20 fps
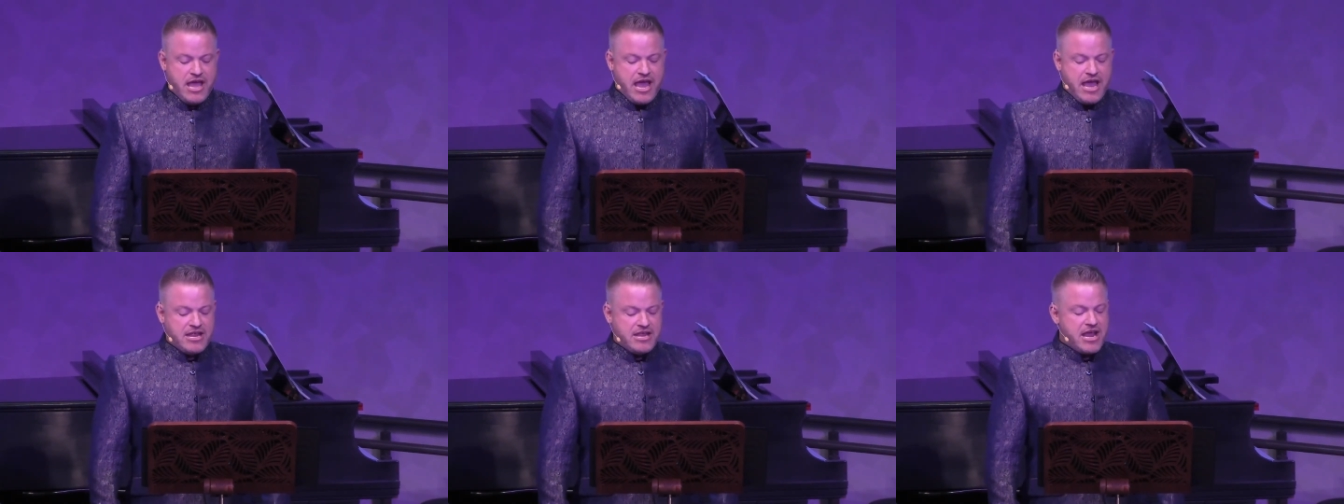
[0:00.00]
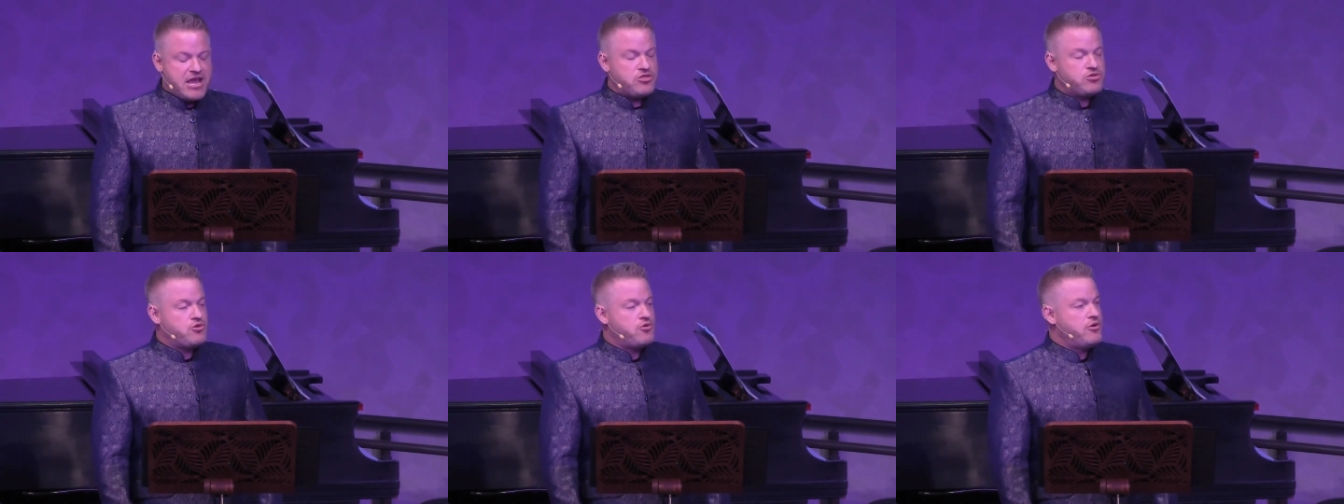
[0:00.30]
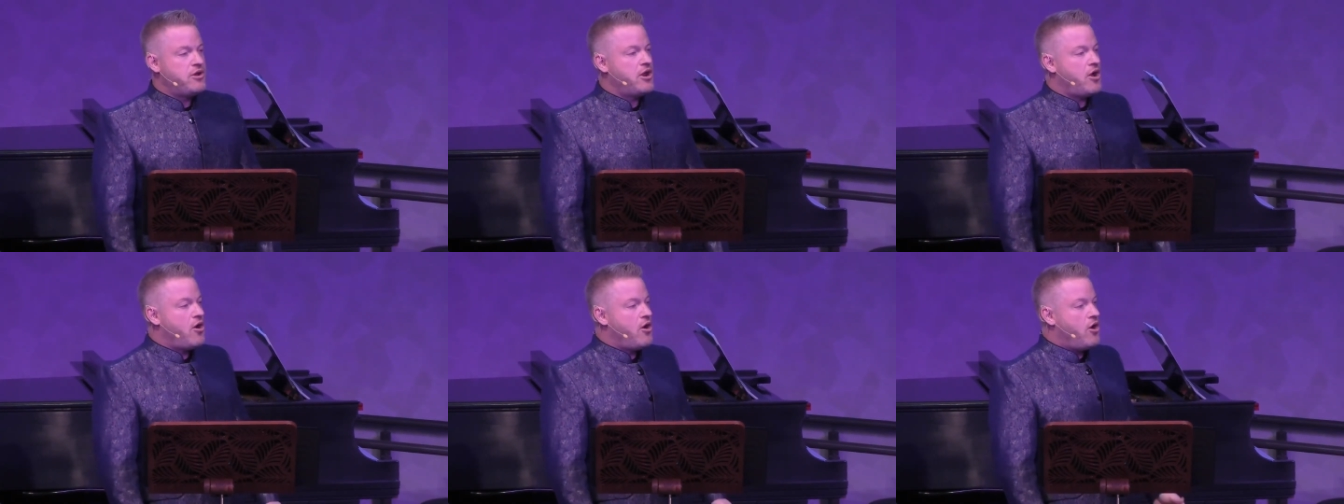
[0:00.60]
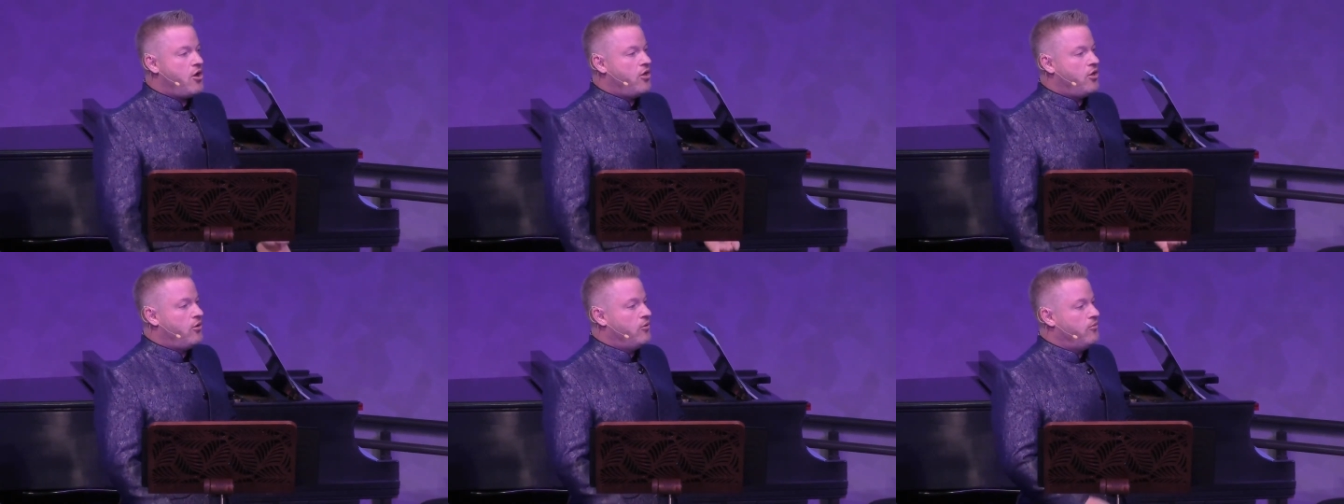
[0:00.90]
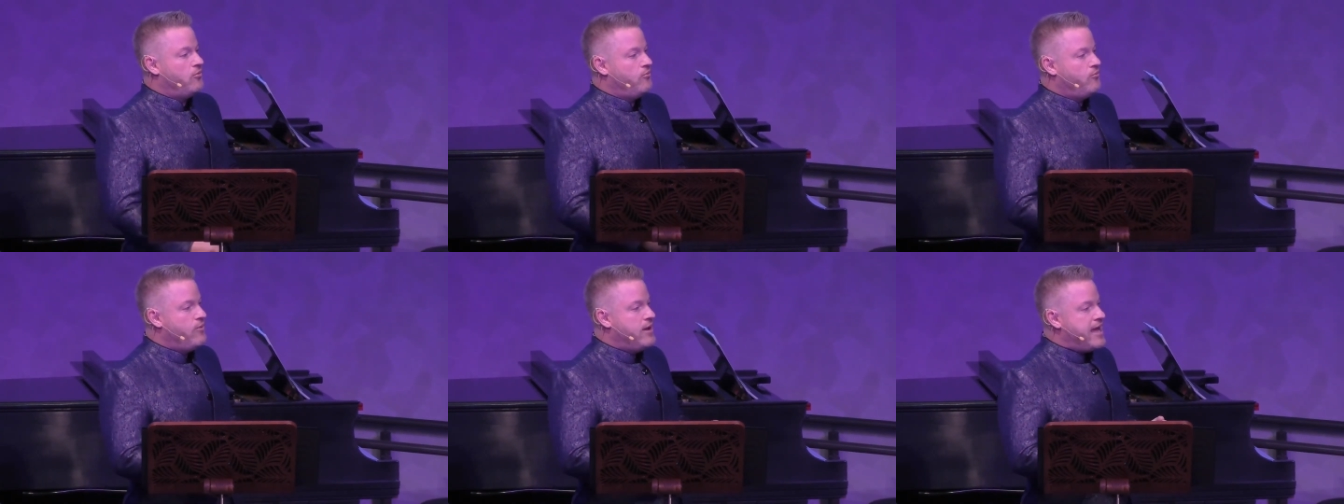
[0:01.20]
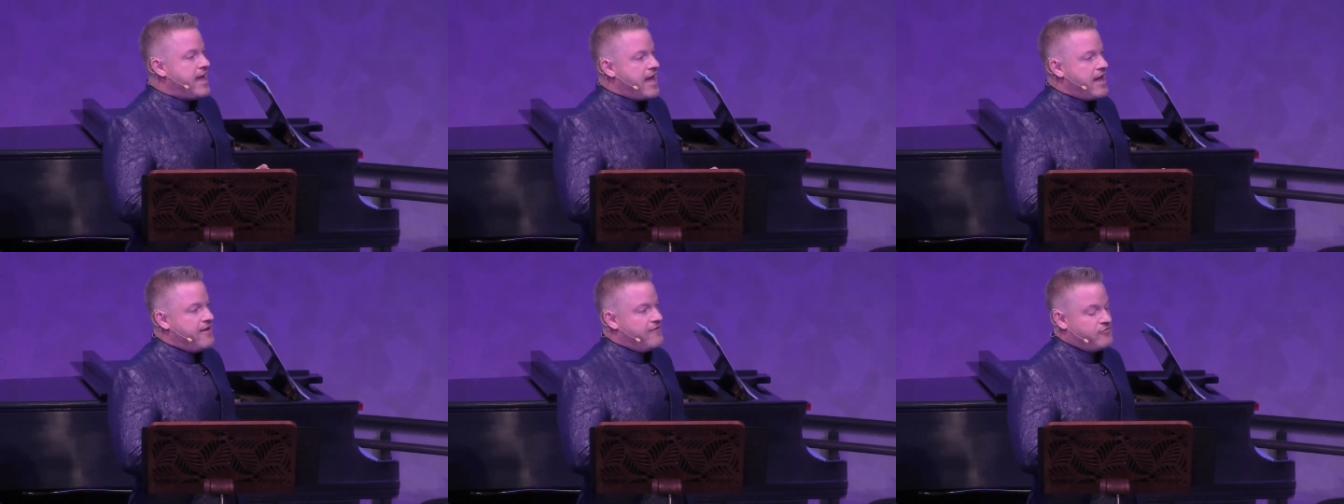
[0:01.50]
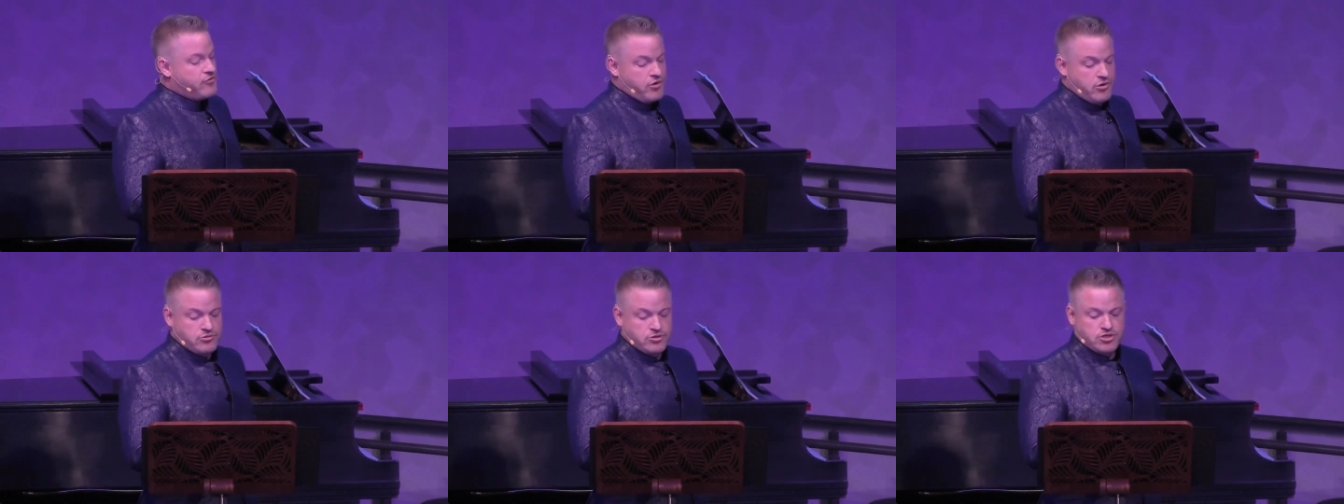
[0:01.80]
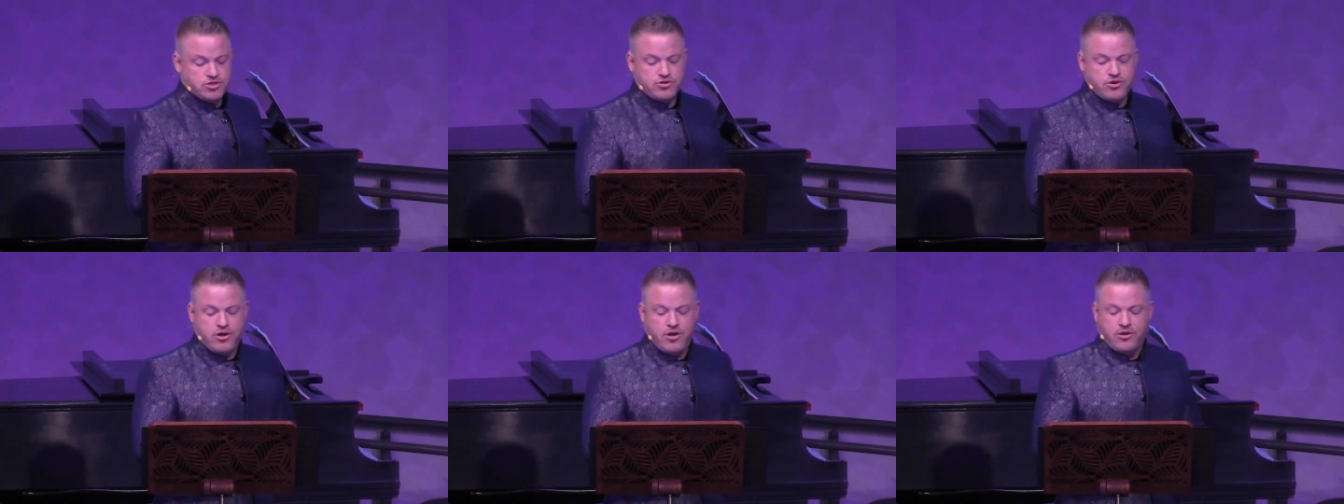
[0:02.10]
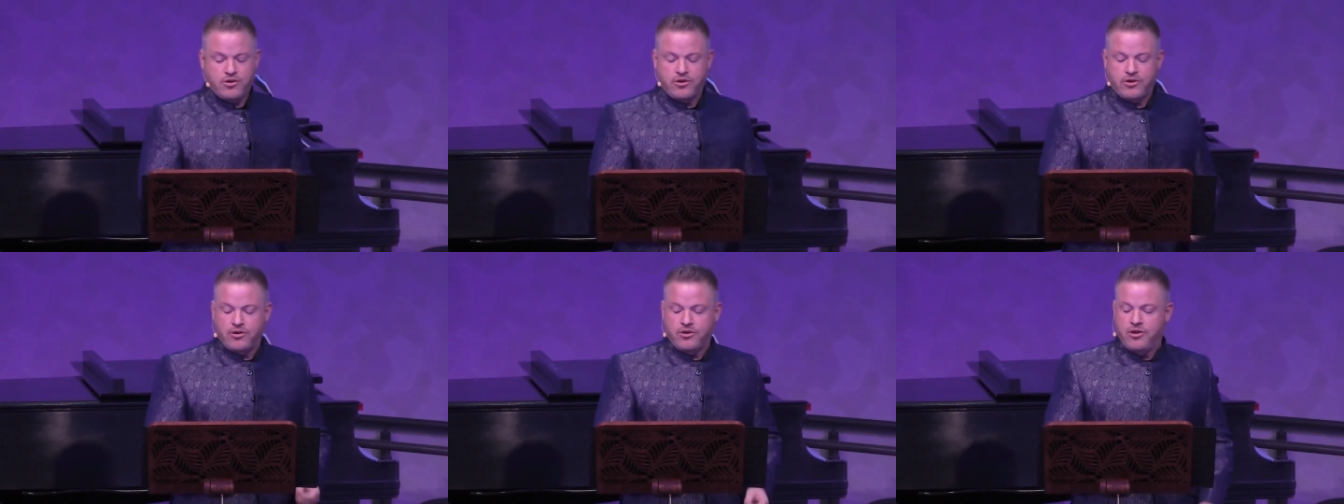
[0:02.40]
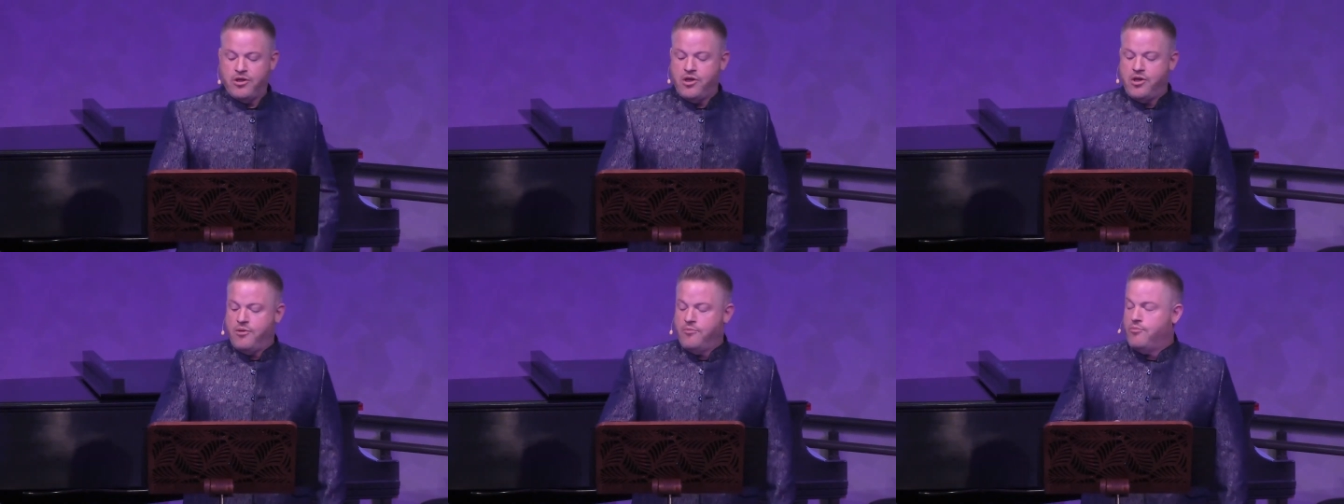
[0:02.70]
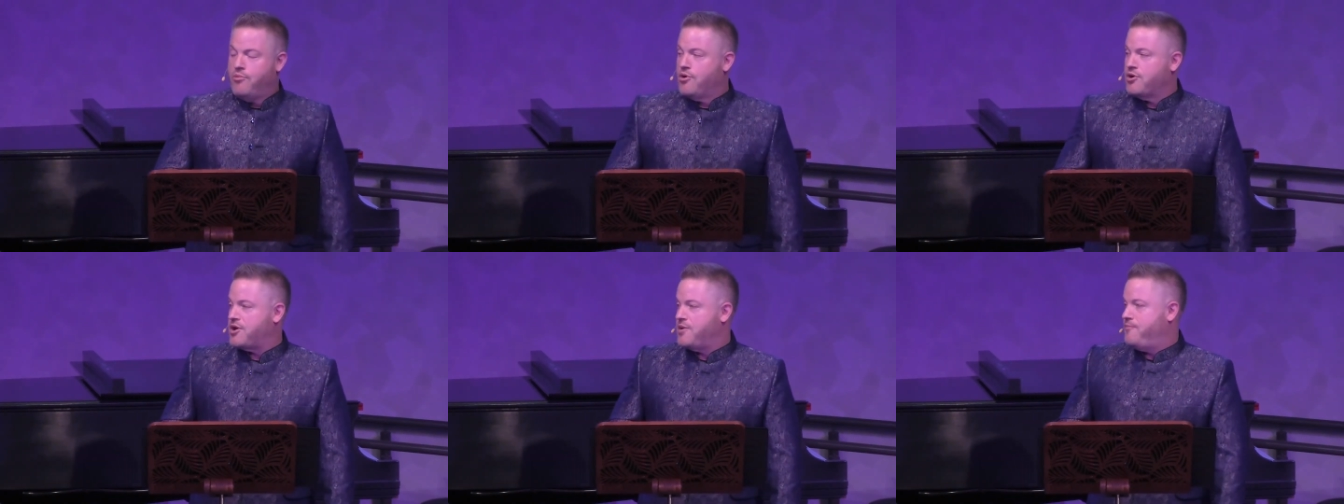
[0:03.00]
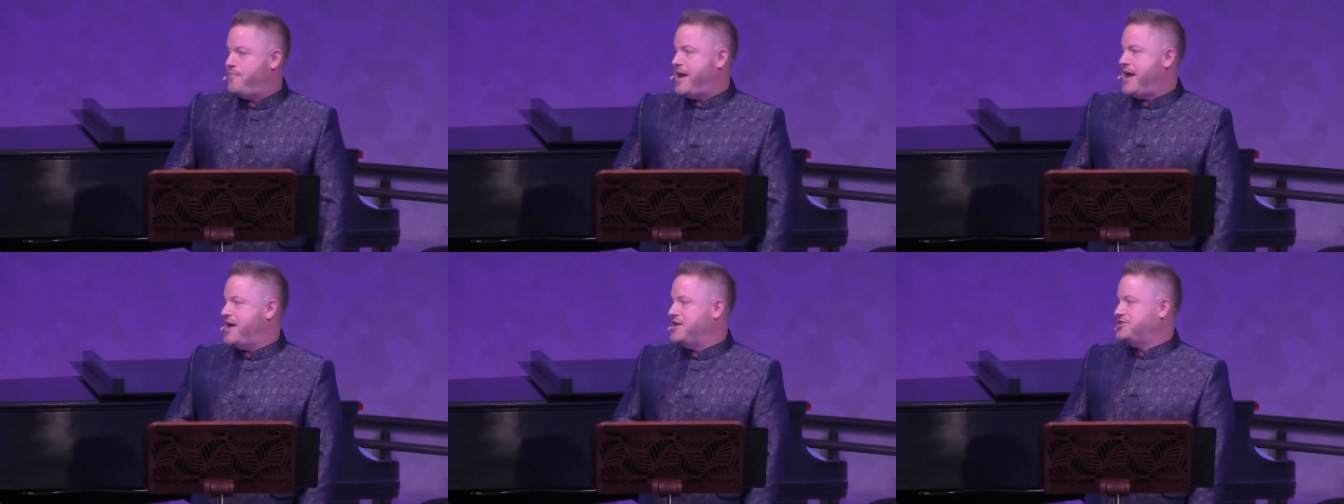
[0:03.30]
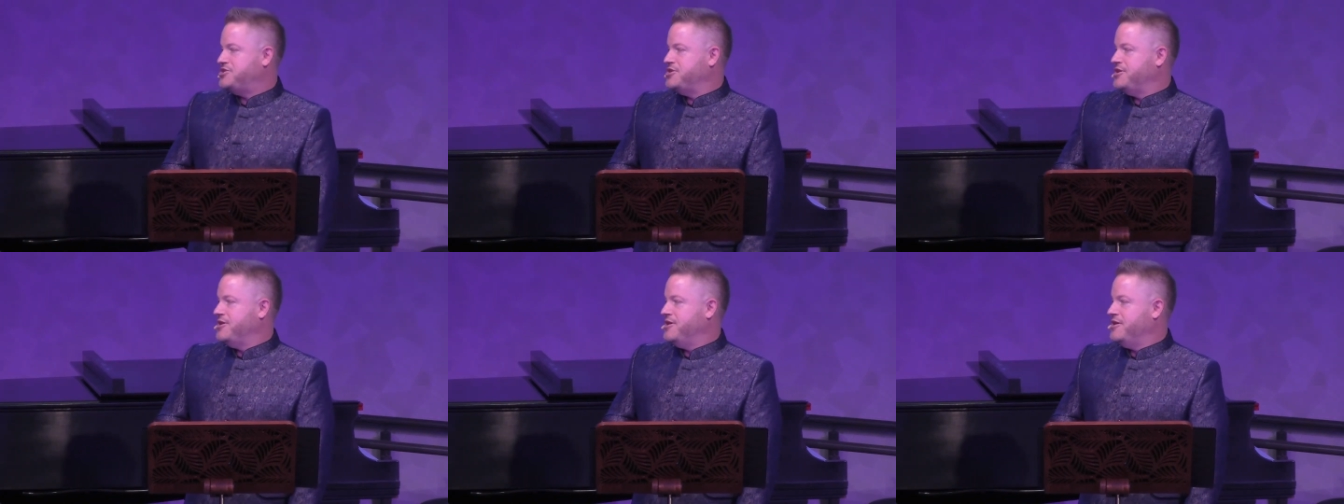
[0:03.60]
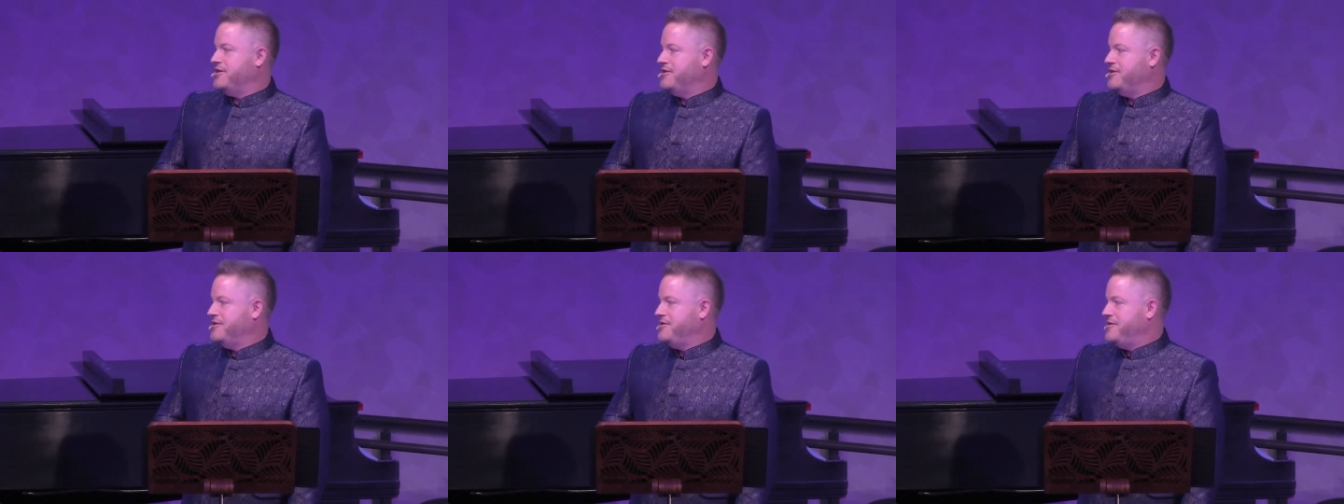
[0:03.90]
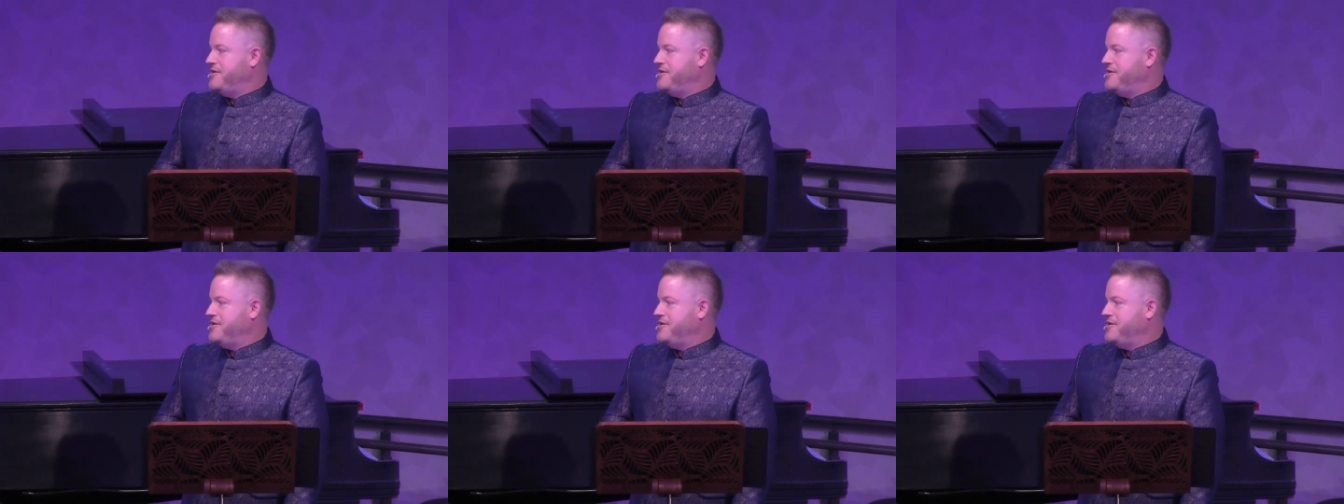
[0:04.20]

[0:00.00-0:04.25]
And yet, through it all, we have grown stronger, more compassionate,